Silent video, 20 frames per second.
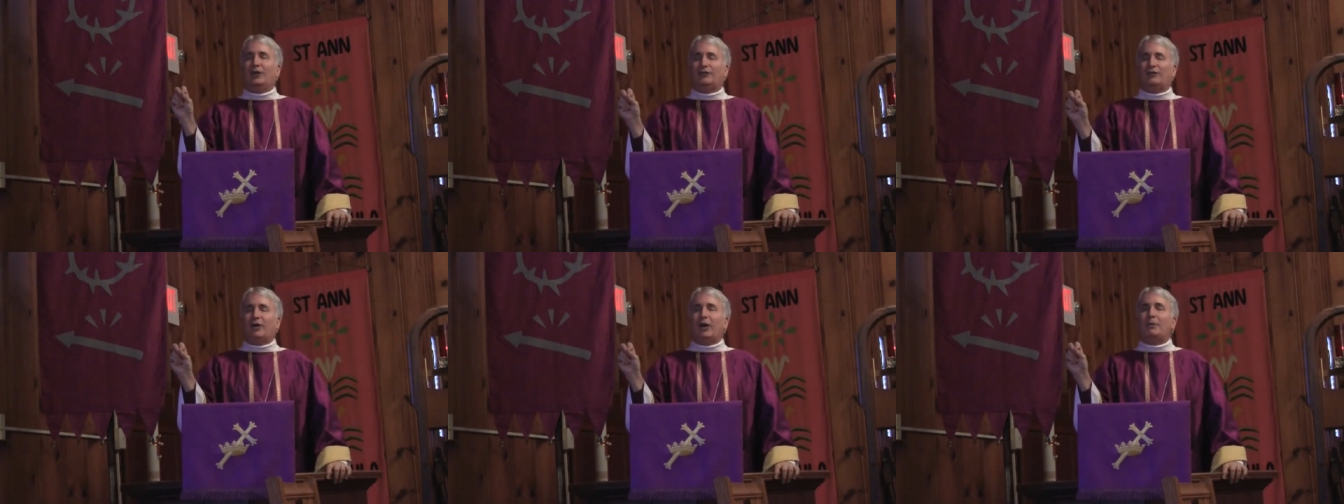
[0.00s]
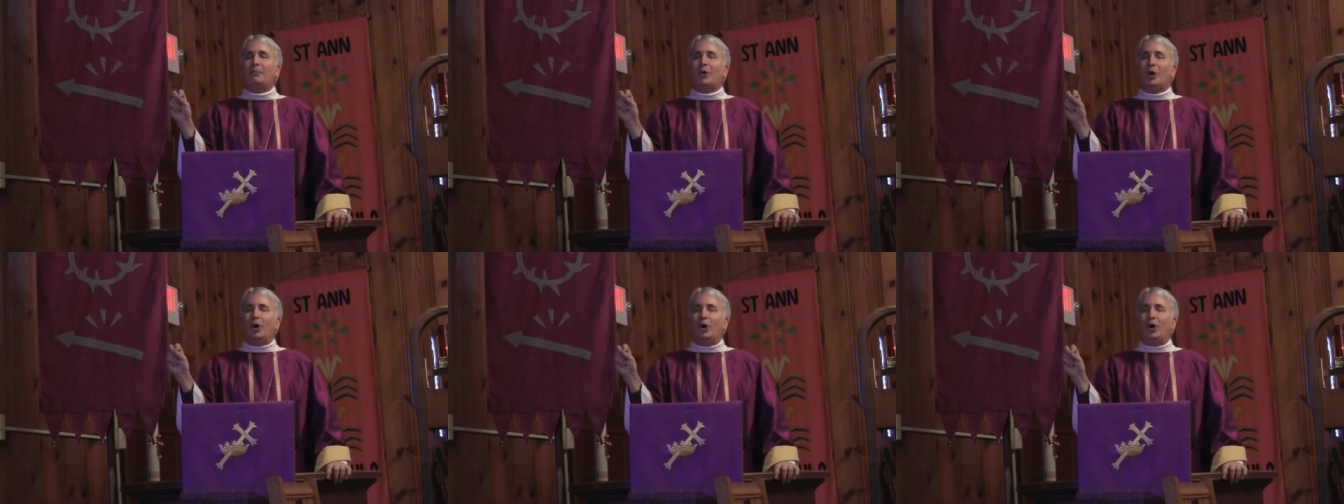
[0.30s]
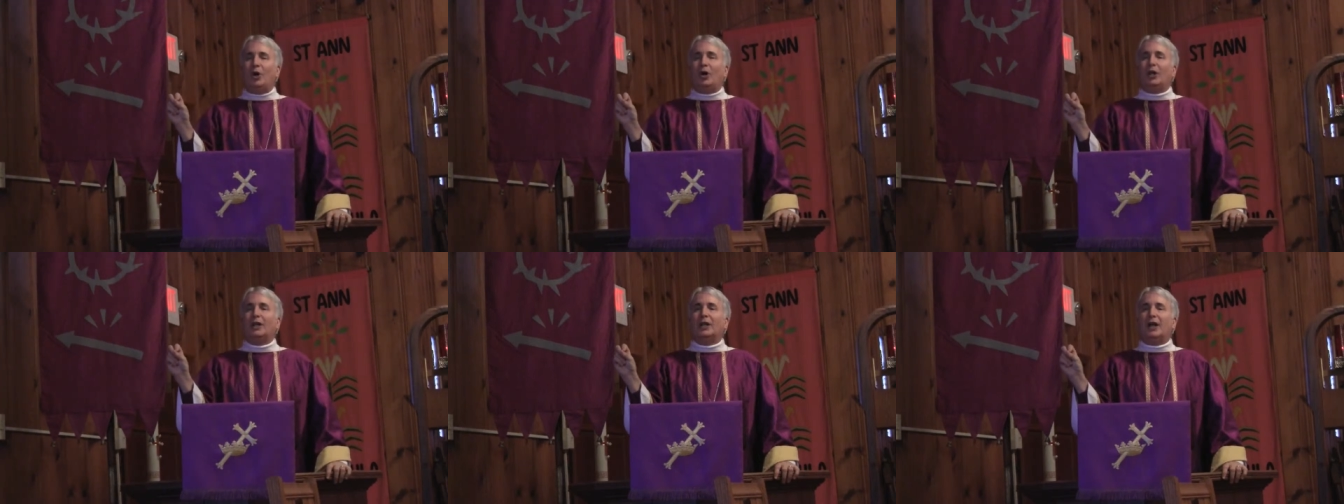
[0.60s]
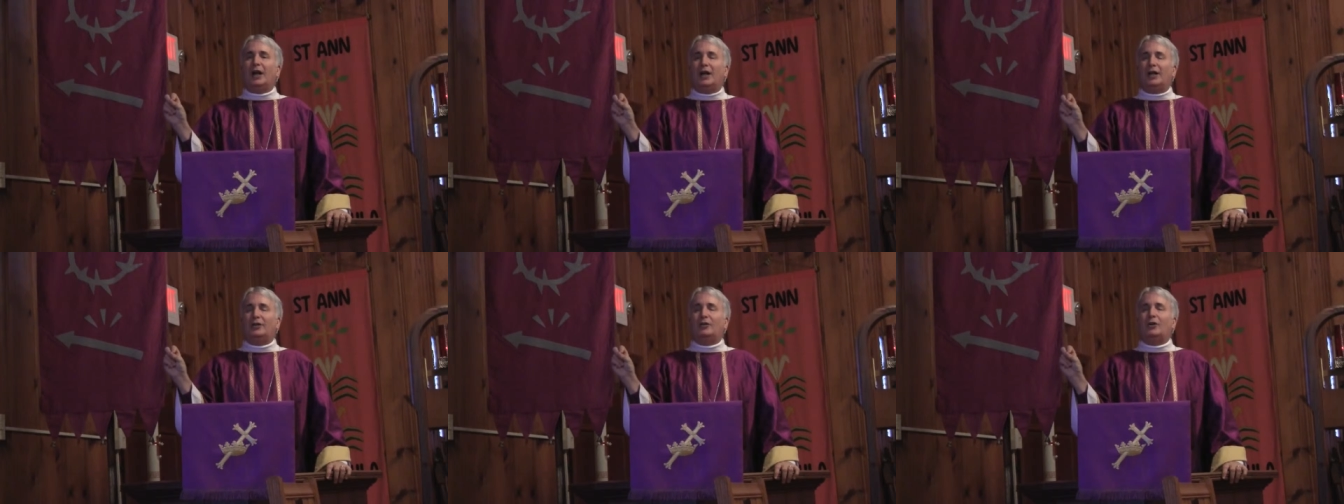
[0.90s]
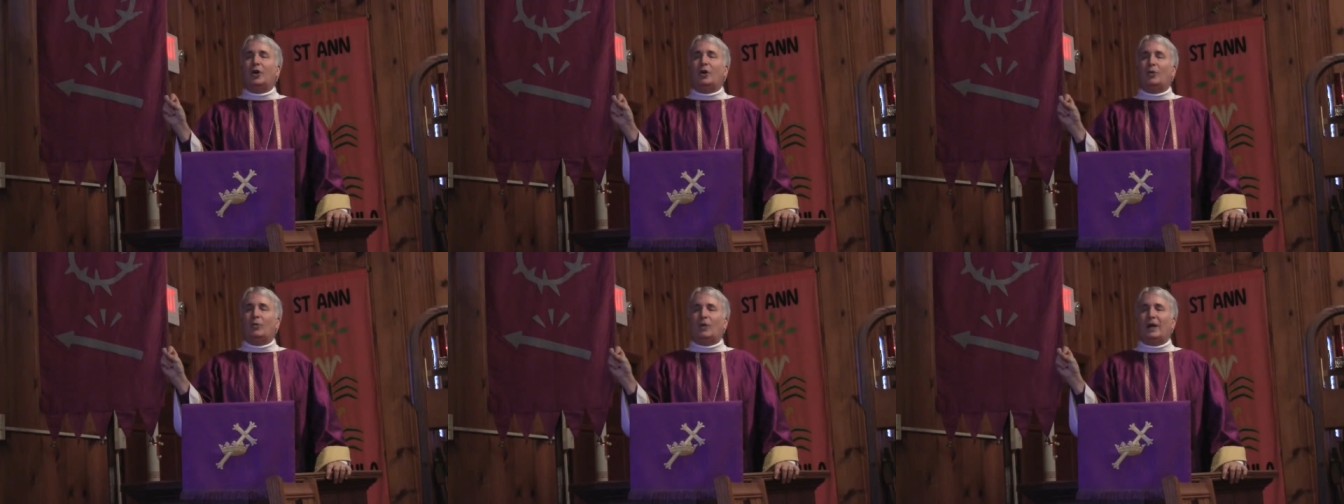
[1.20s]
from all
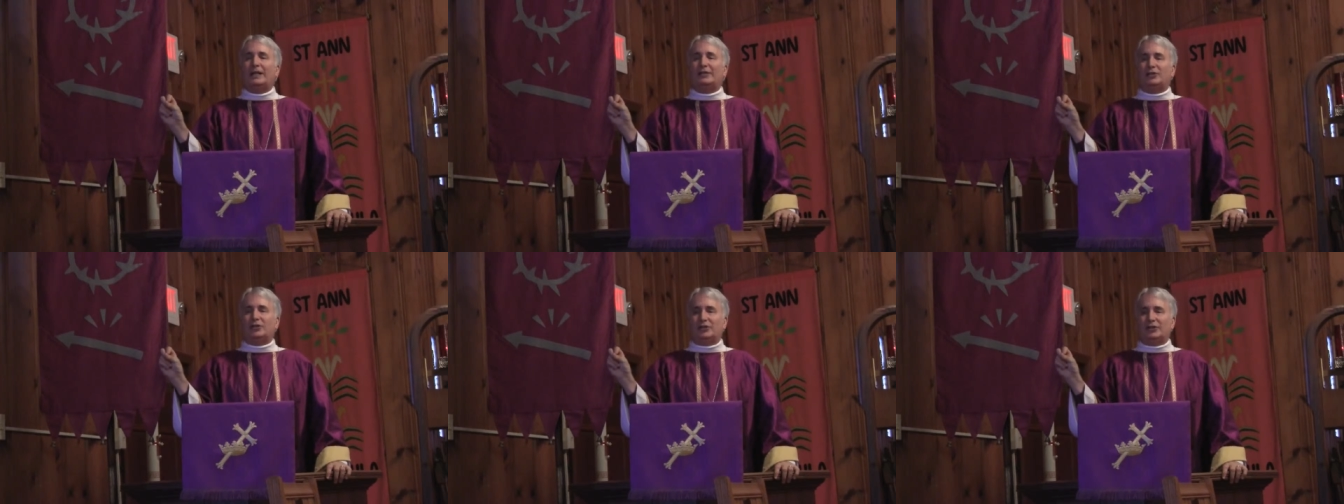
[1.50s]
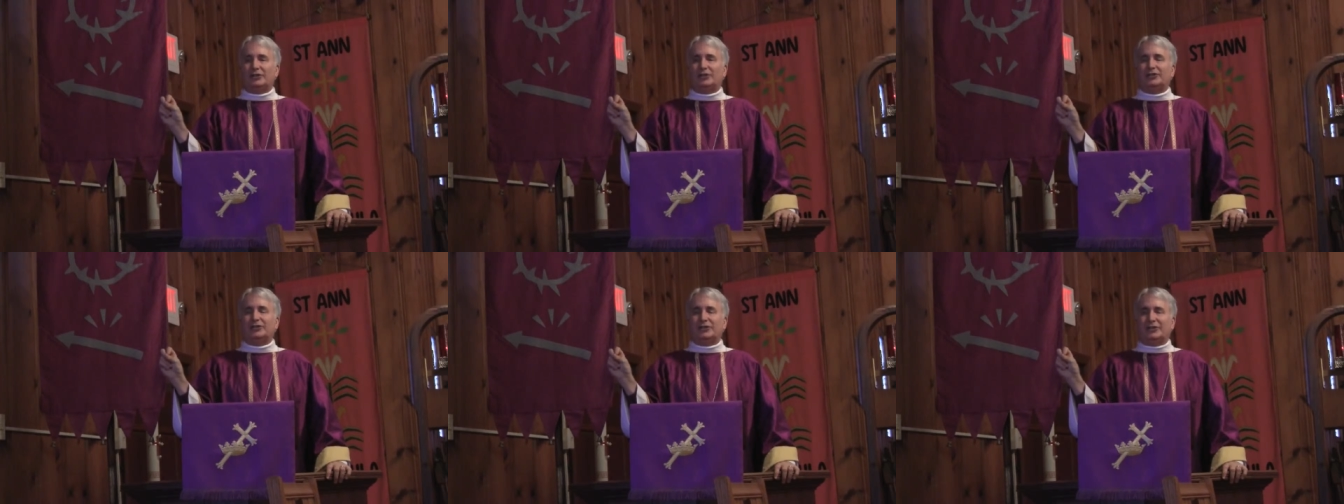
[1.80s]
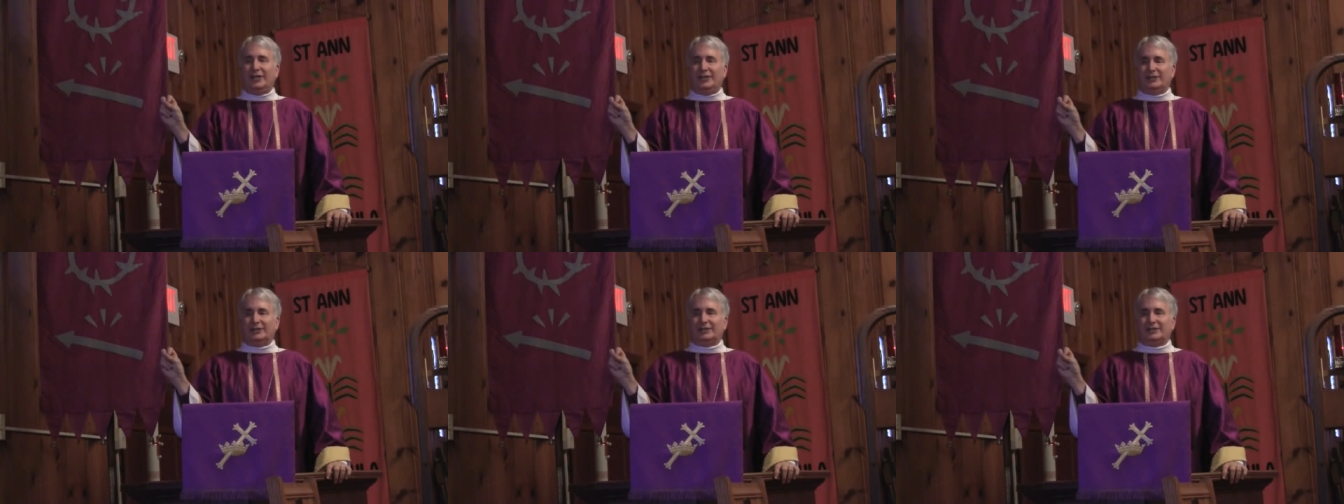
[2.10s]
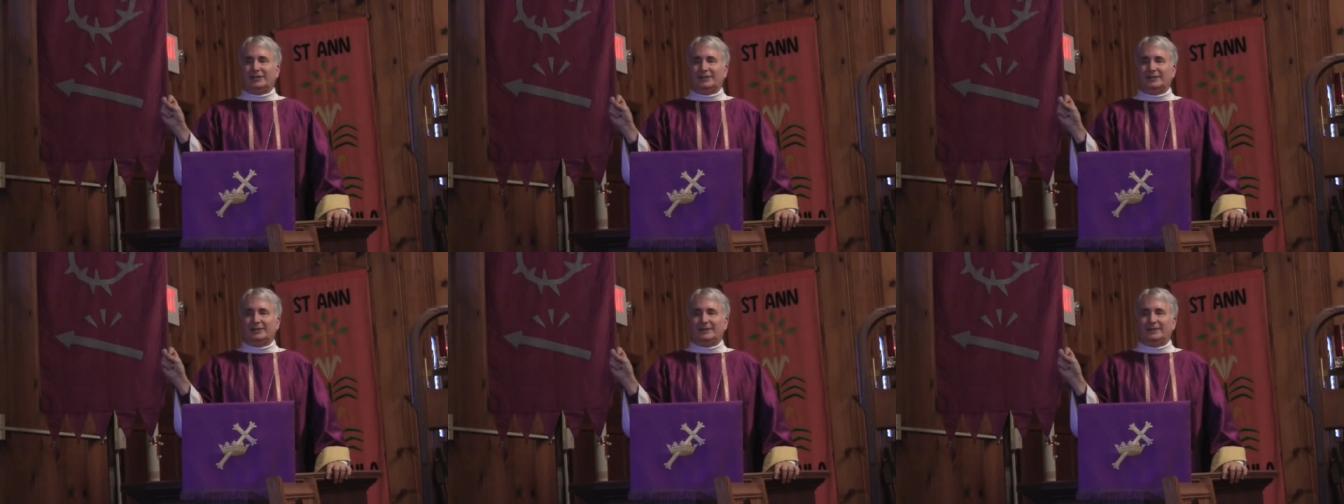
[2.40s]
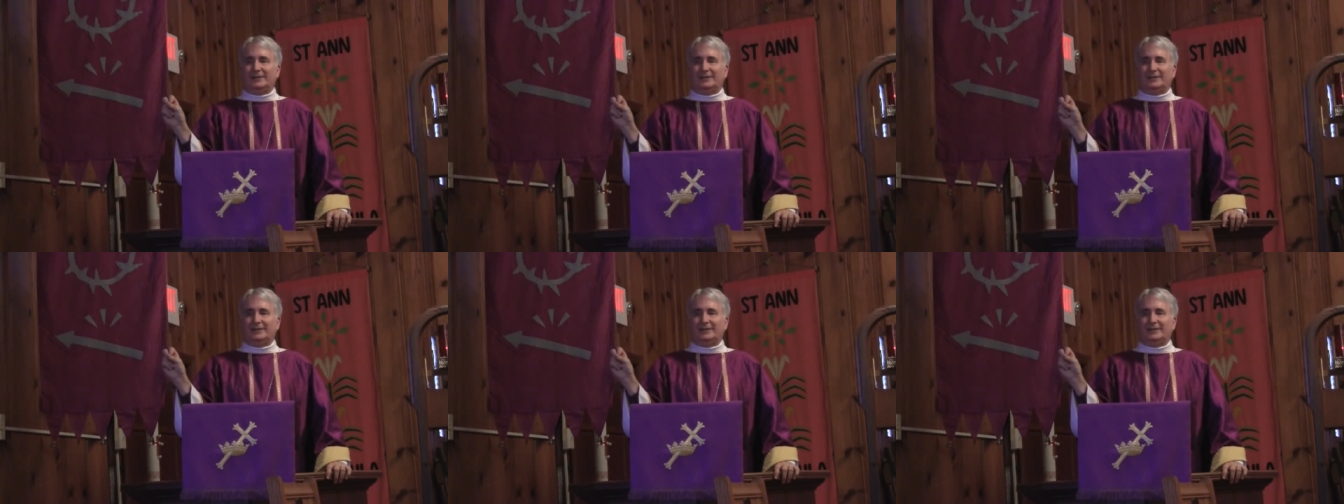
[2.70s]
unrighteousness.